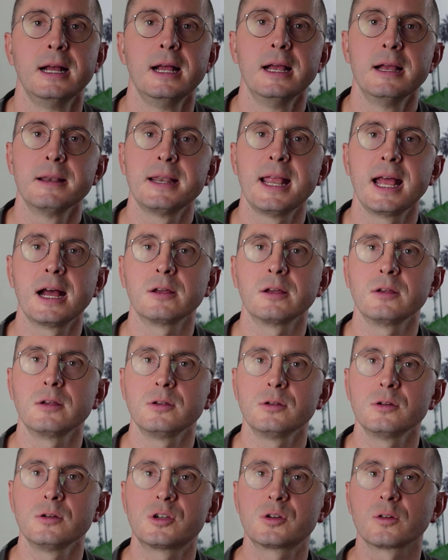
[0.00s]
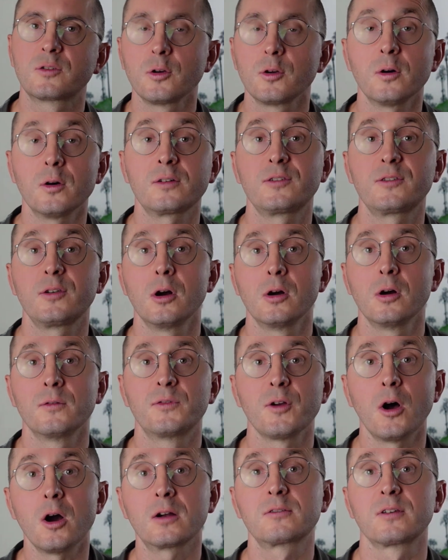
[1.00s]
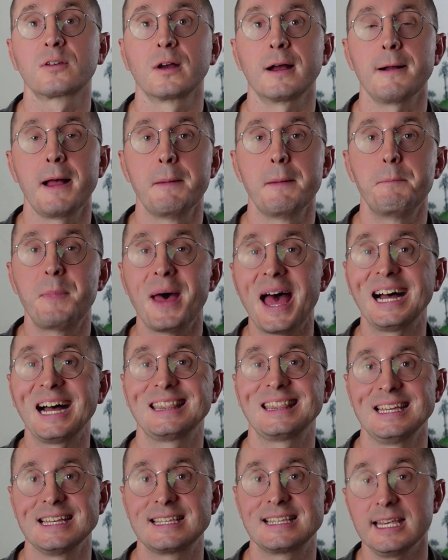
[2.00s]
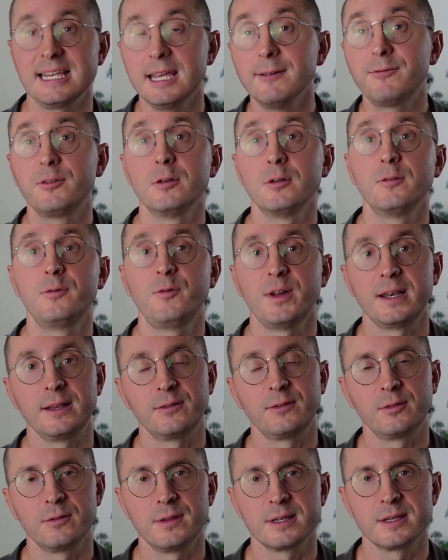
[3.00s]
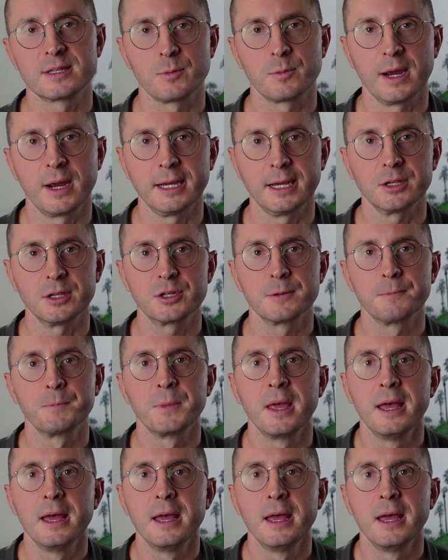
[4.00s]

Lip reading: Now, you should talk to your doctor about this if you fit into this range.